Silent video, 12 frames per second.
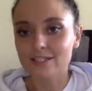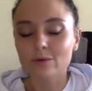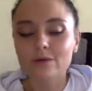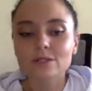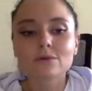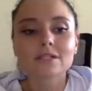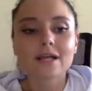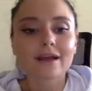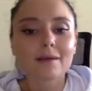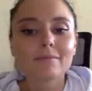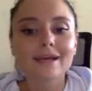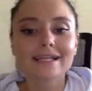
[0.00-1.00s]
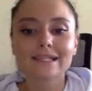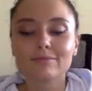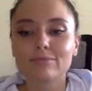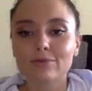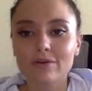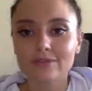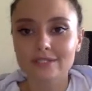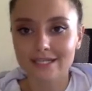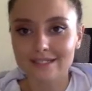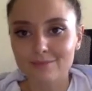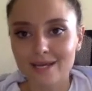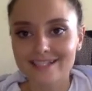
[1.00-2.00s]
So it was like amazing profit
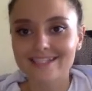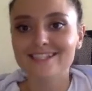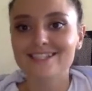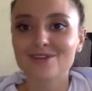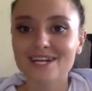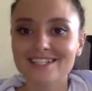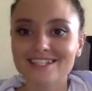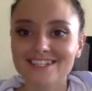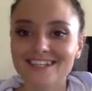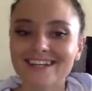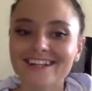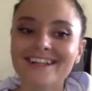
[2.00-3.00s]
and amazing strategy.